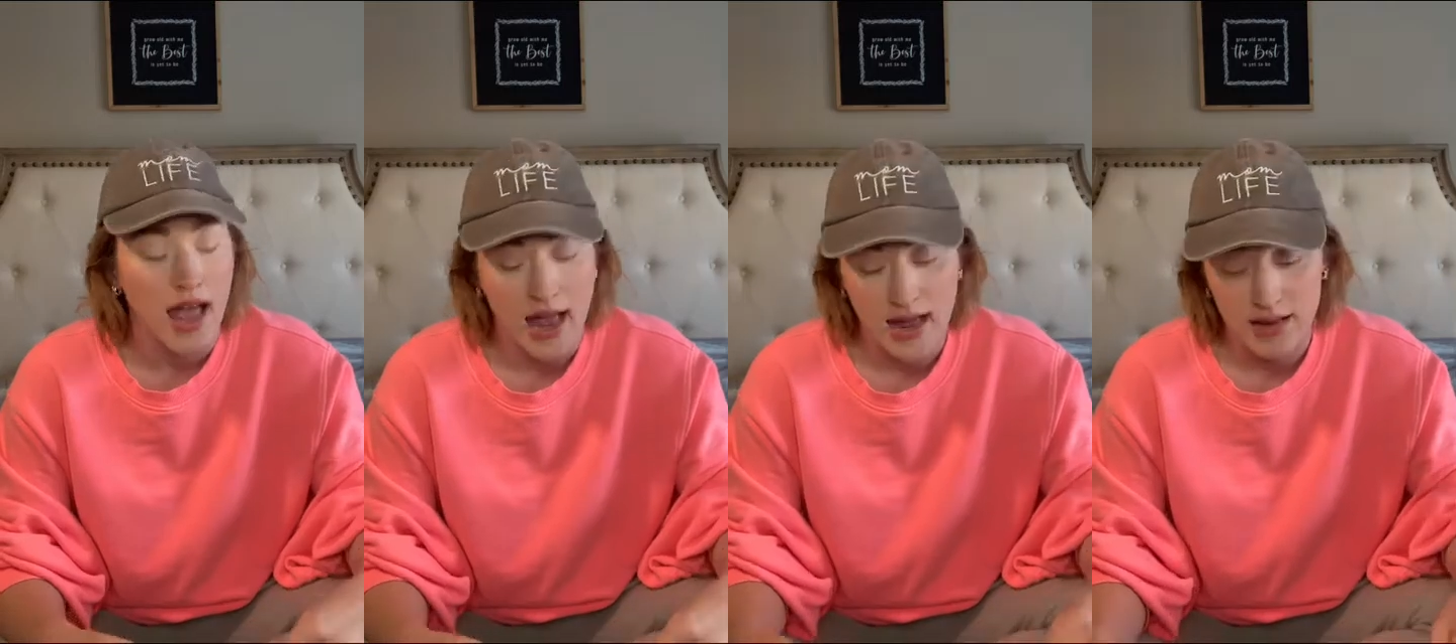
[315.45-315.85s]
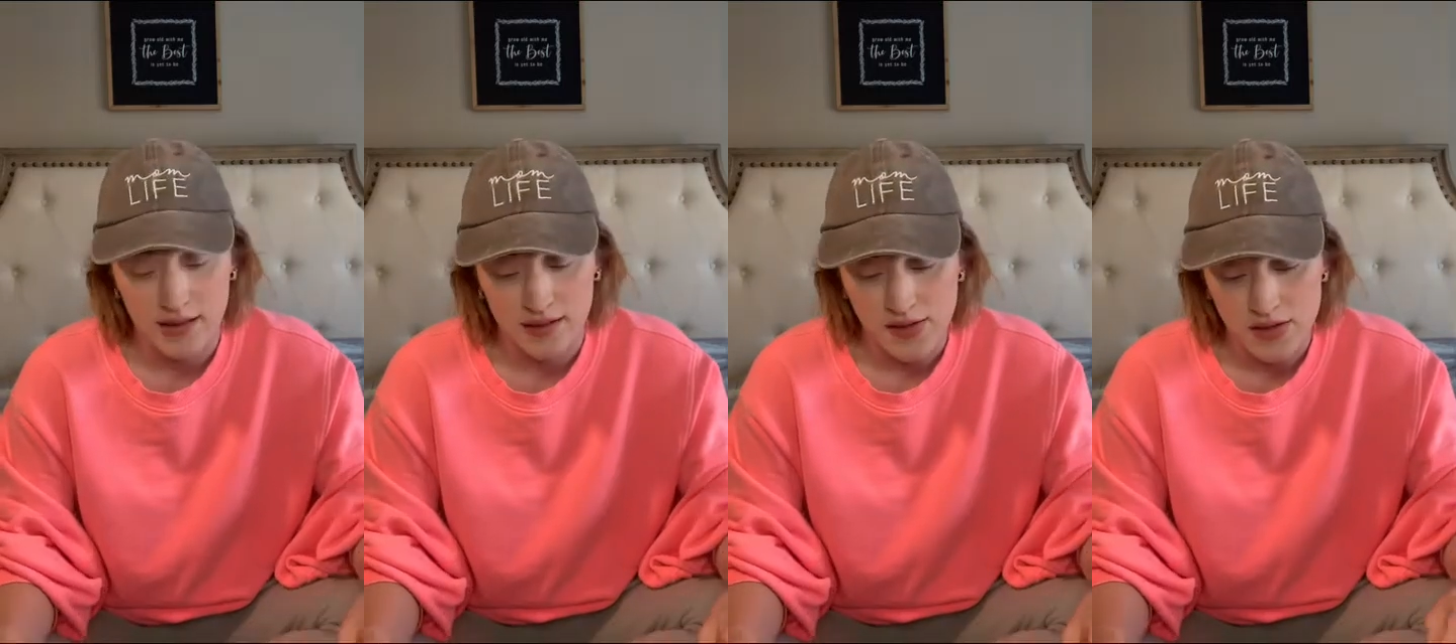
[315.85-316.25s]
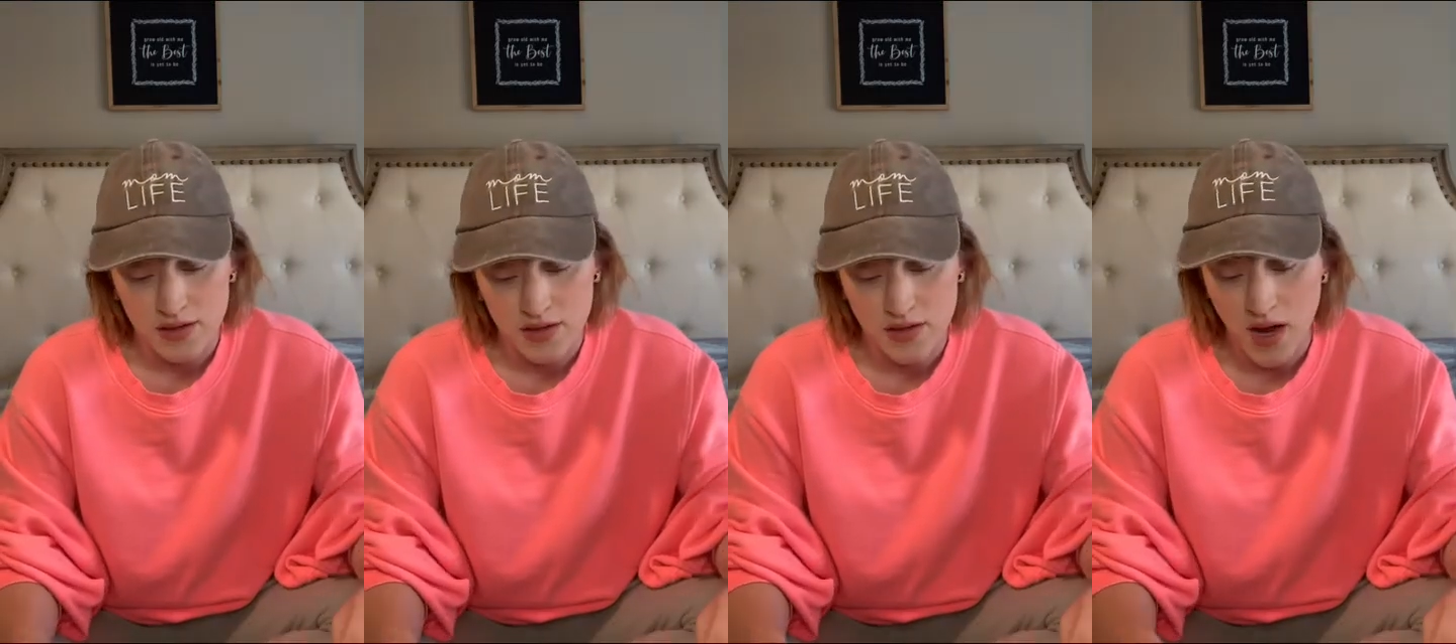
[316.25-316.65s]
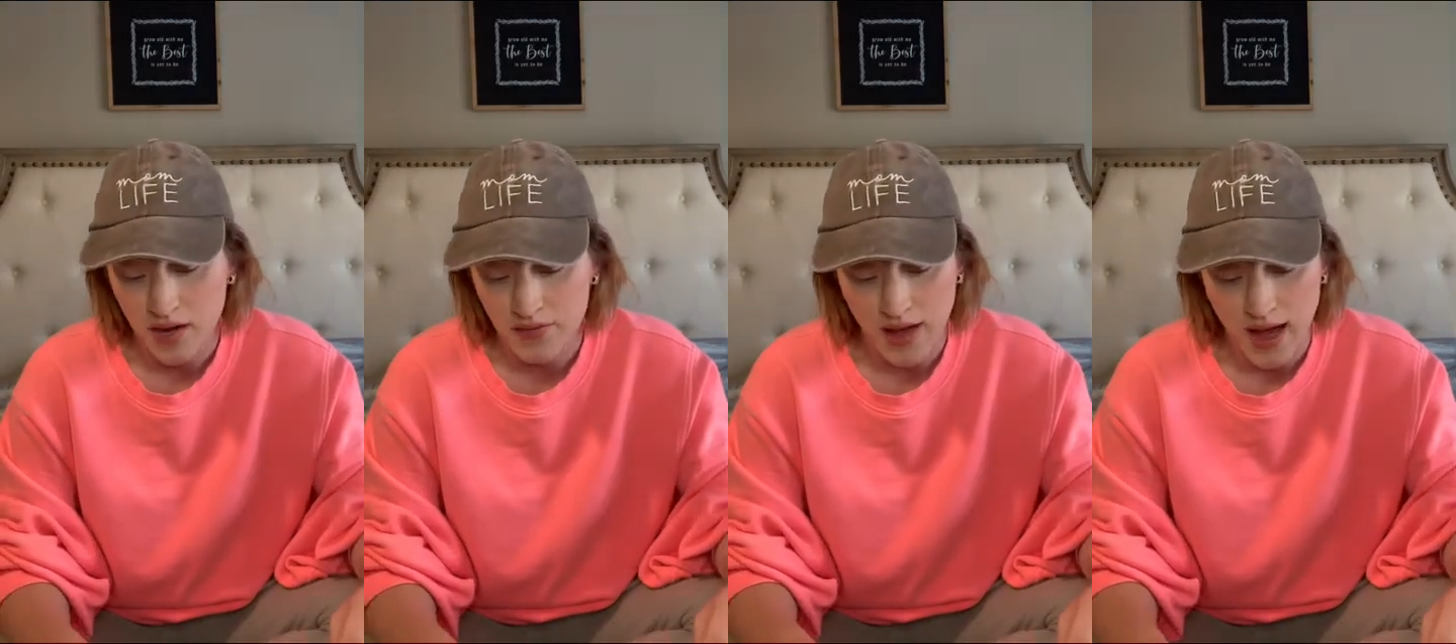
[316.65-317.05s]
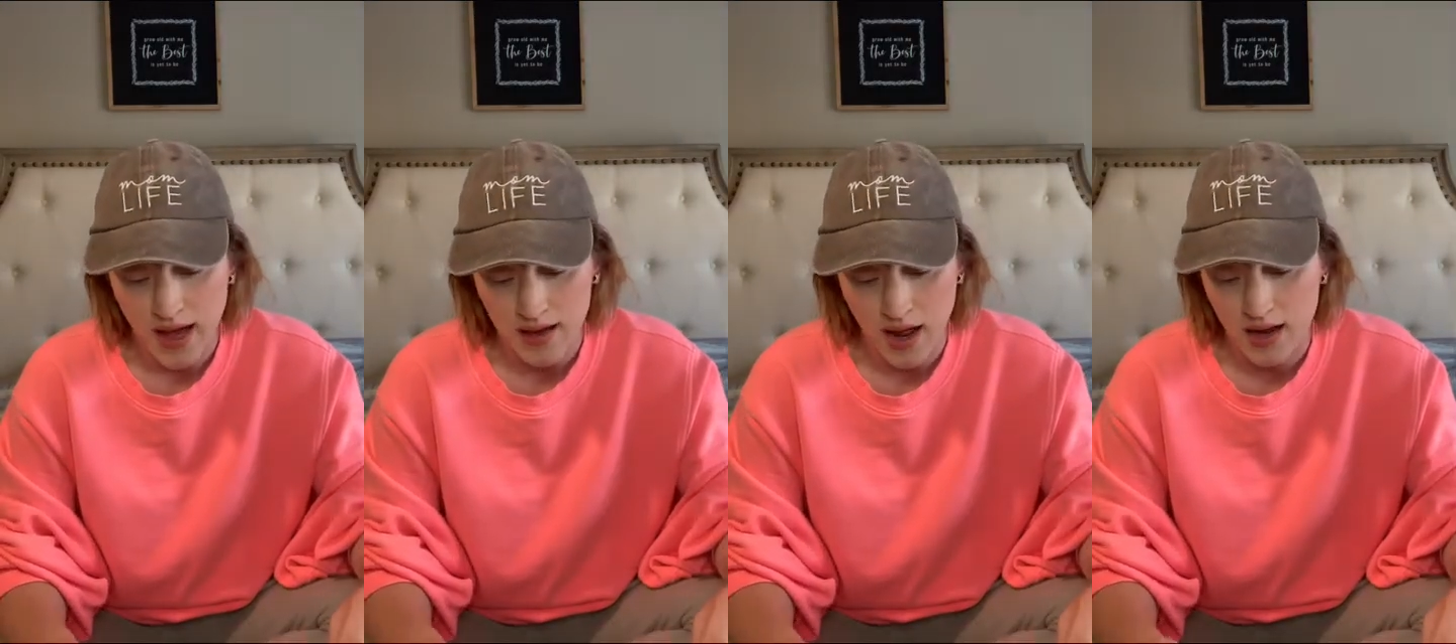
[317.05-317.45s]
And none of
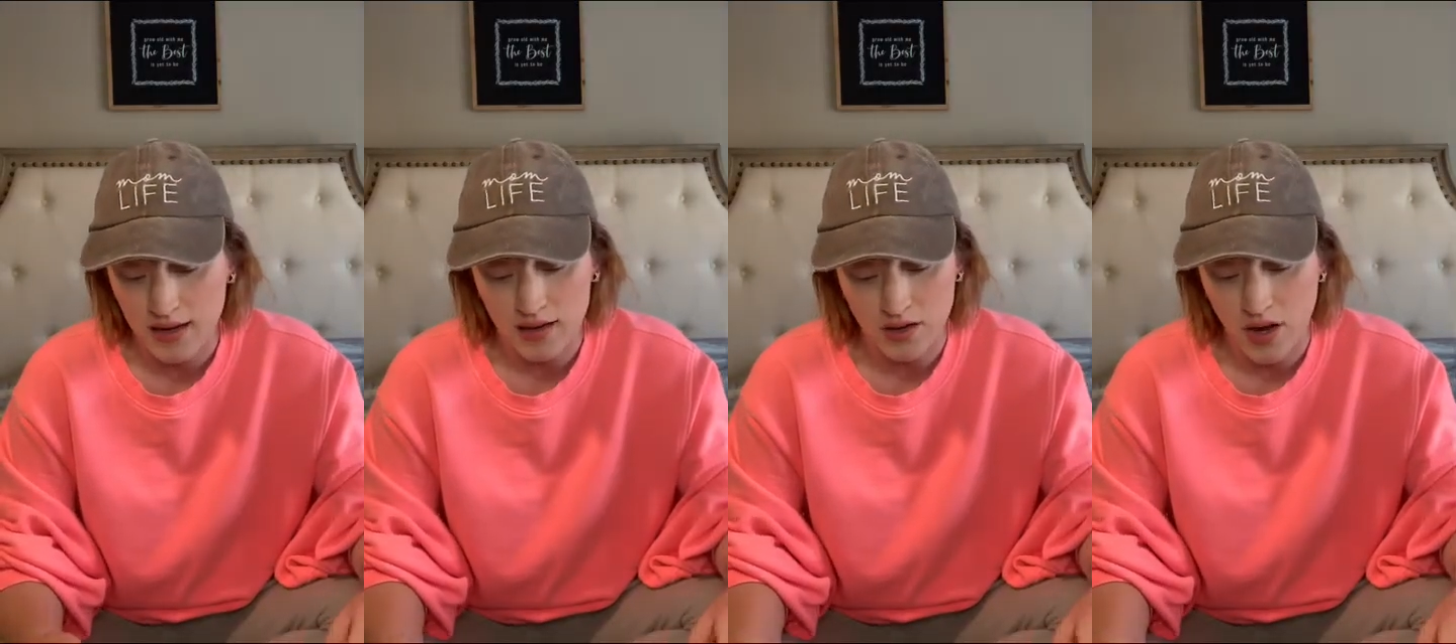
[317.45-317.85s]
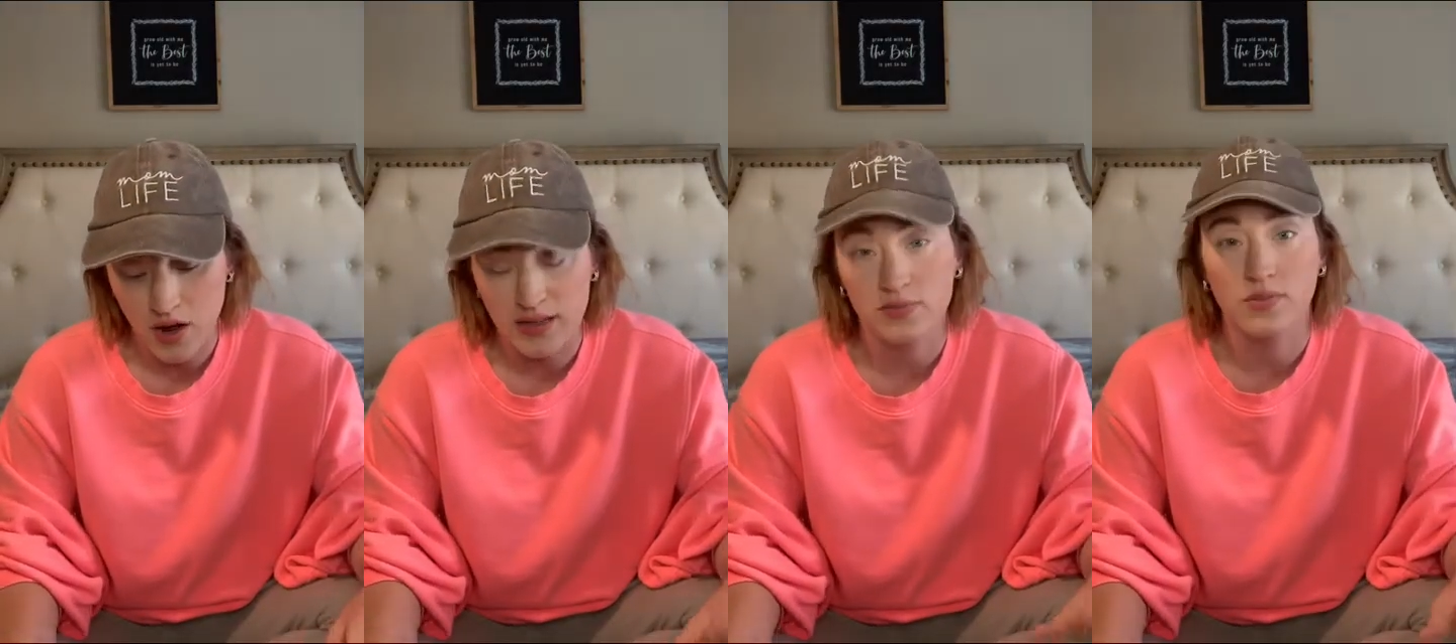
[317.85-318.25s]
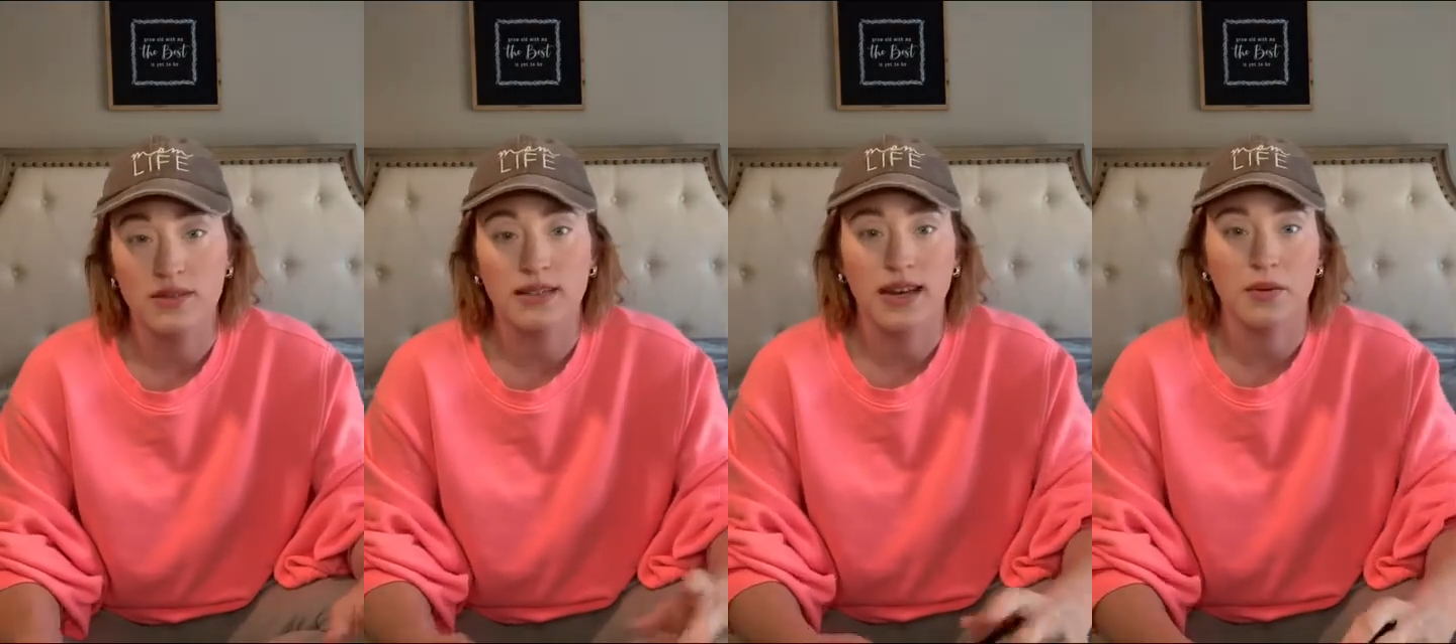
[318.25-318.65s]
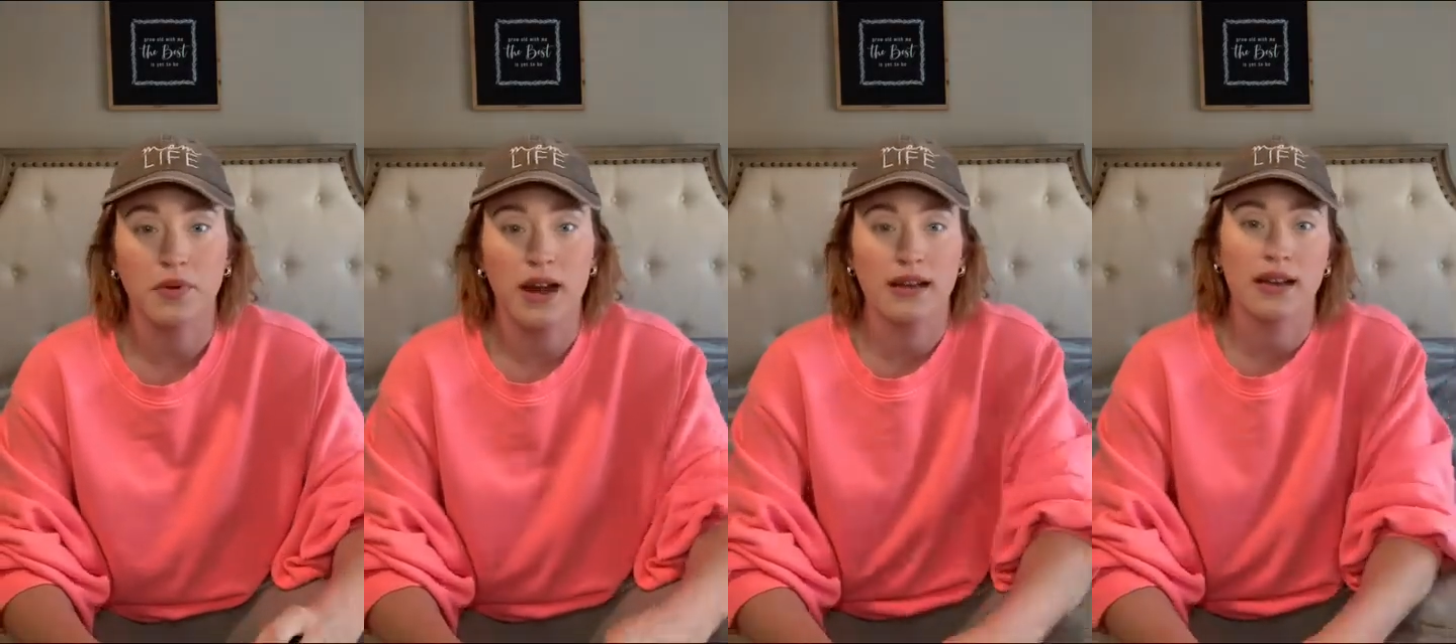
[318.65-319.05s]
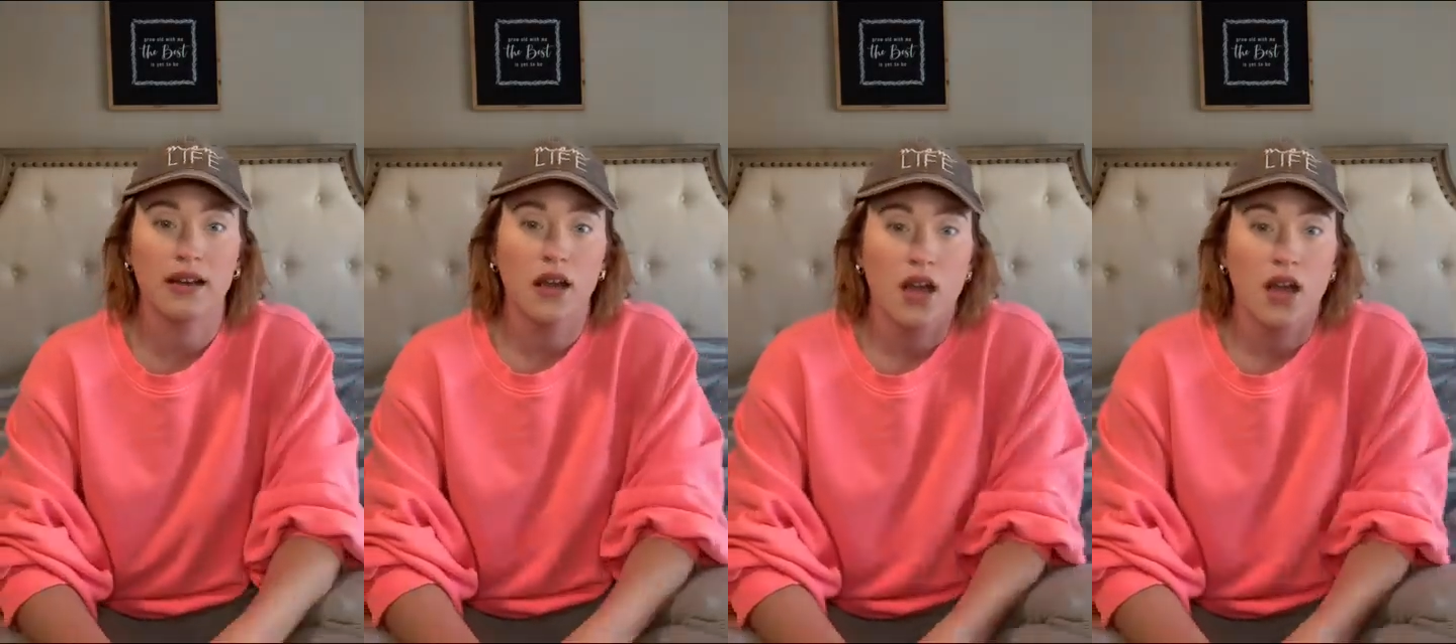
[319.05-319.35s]
that, I wasn't getting pregnant.